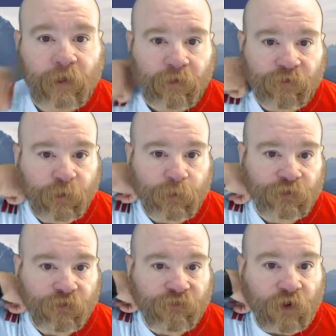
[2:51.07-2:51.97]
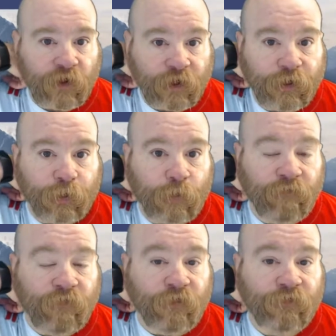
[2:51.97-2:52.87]
because he was just starting to do
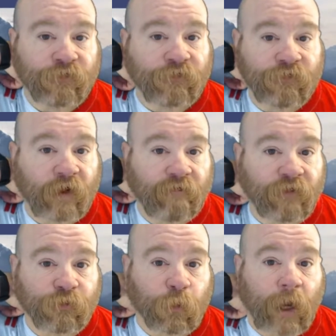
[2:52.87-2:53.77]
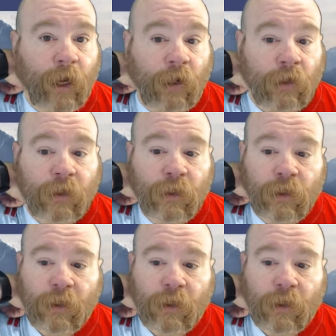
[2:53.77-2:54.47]
reviews and stuff as well.